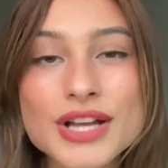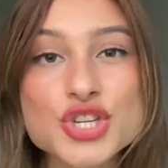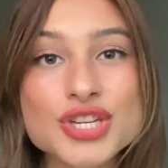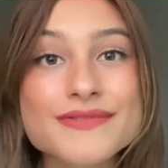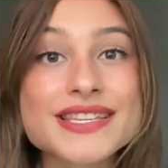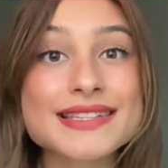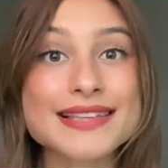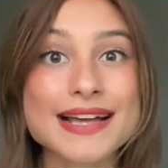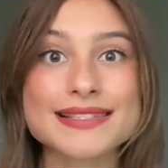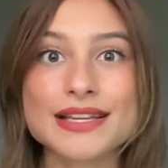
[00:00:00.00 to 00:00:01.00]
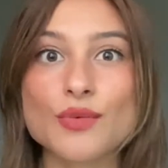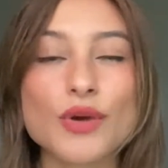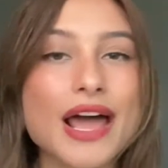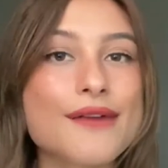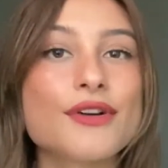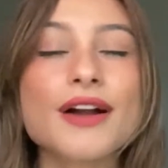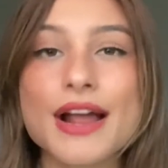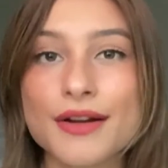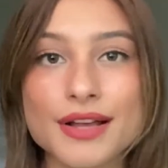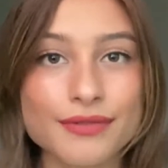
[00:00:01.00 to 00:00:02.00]
achieve success in whatever
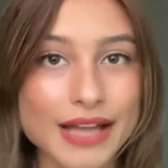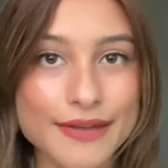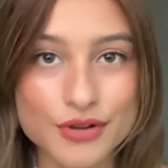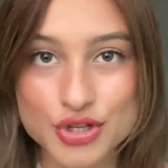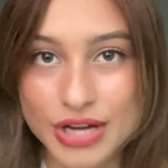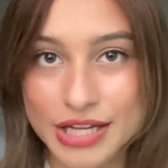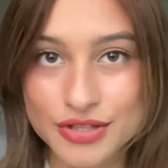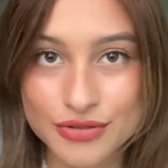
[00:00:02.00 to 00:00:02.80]
area of life you're trying